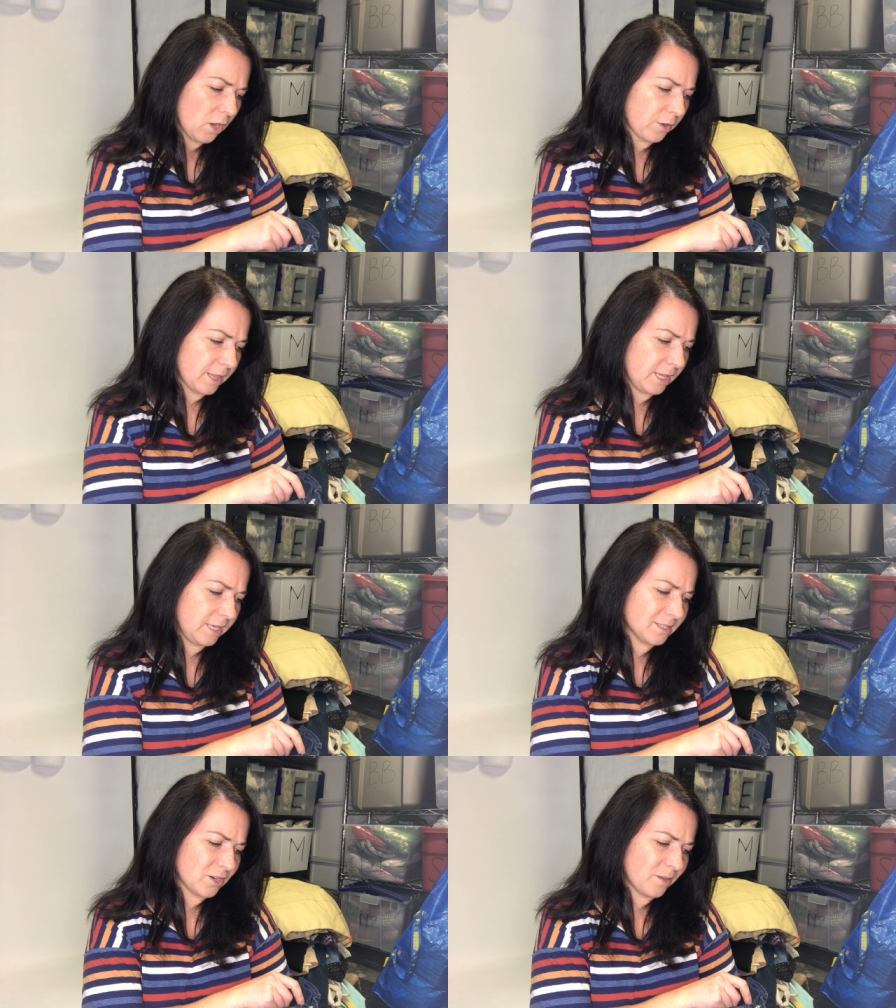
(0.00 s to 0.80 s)
Okay,
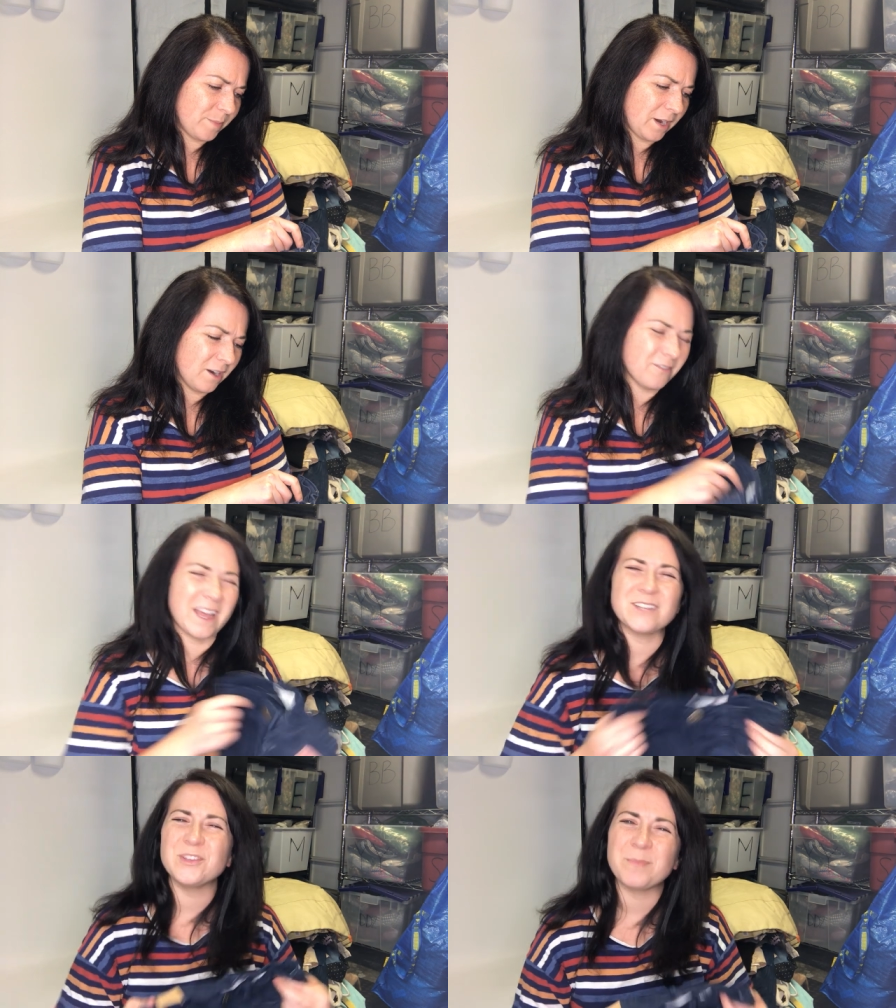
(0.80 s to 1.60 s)
these are a pair of,
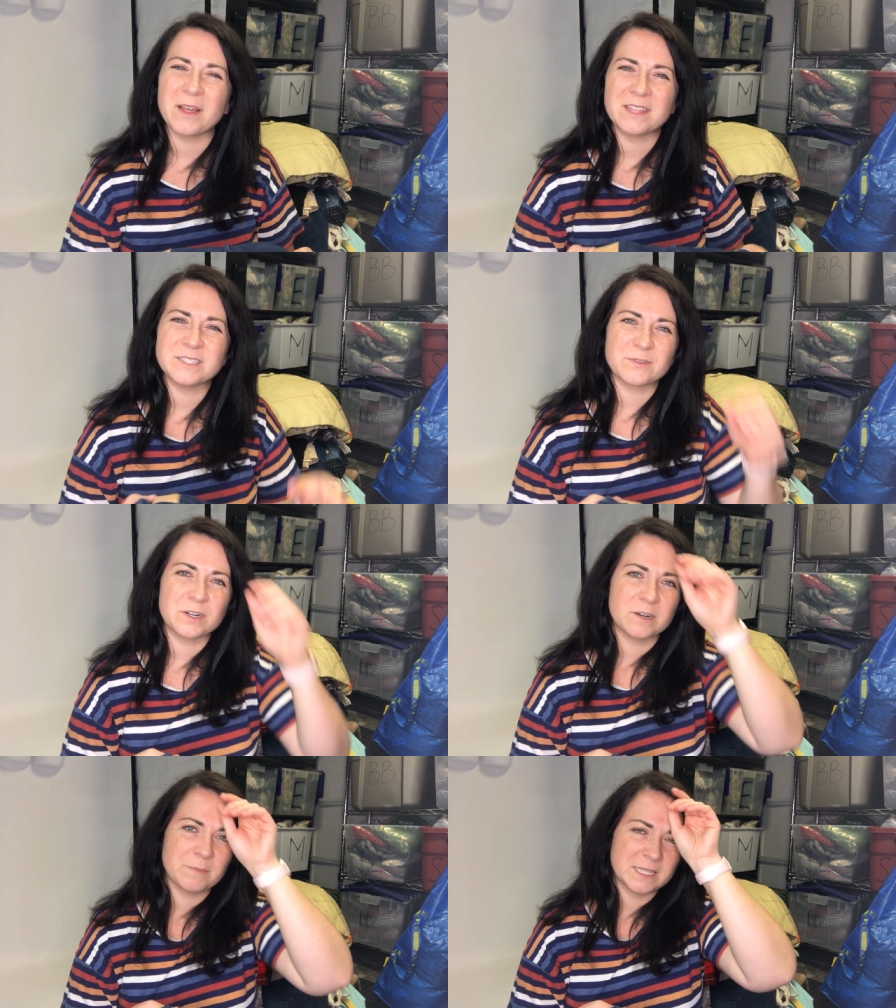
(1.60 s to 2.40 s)
I actually bought these
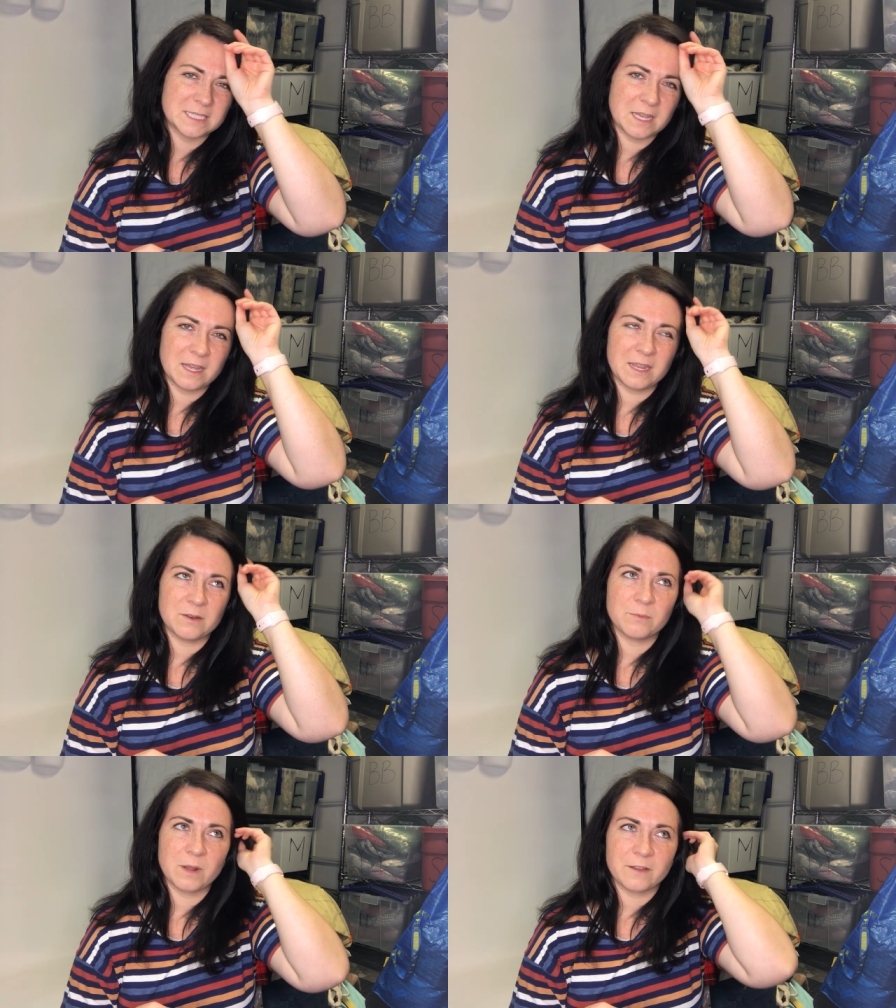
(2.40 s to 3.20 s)
for my
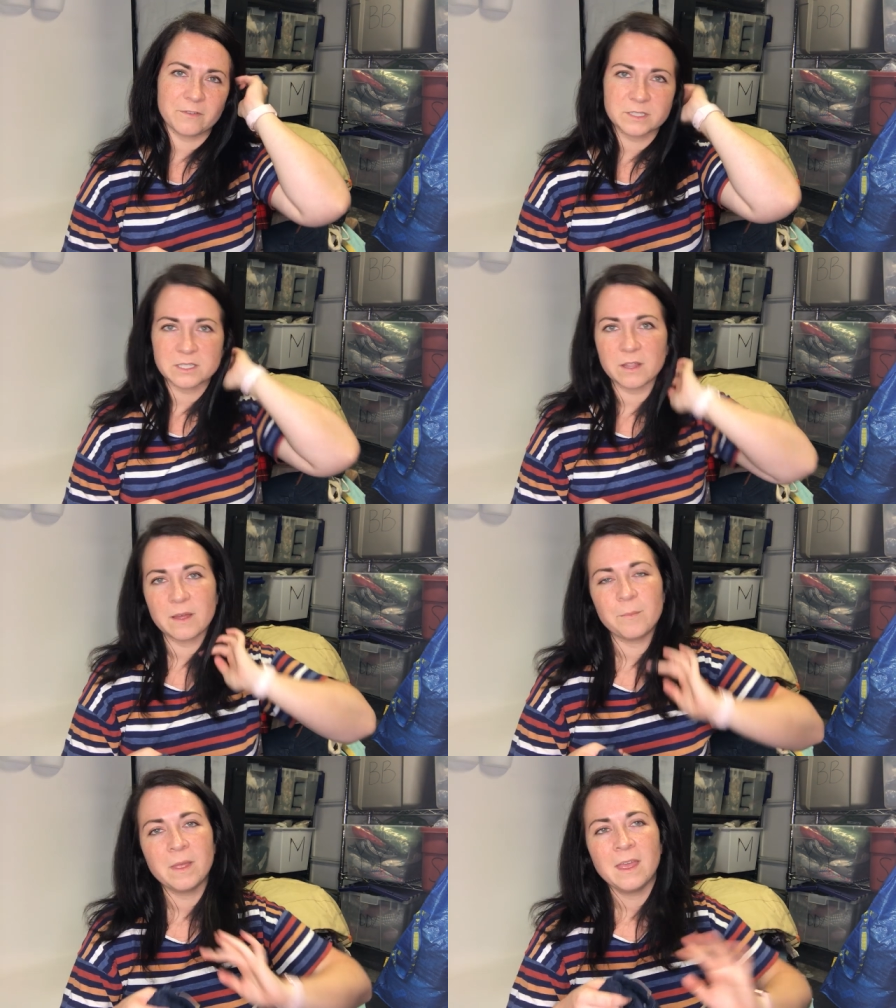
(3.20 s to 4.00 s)
son when I first saw
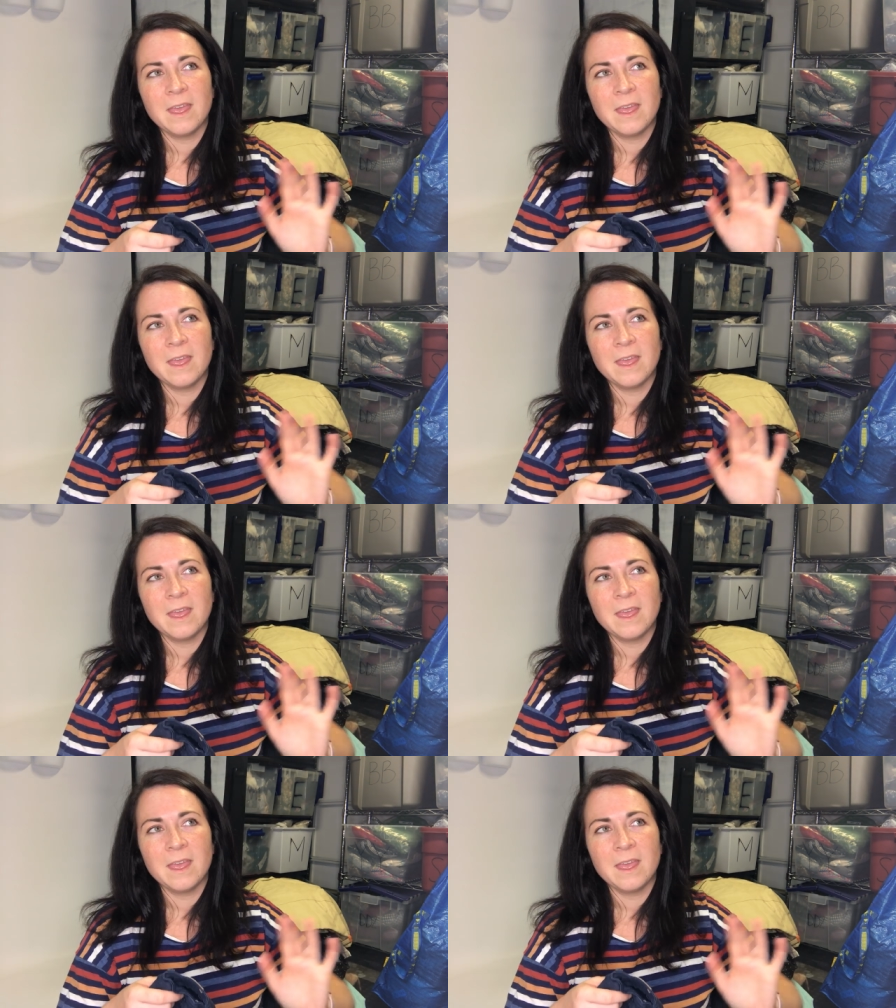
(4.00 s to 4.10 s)
them,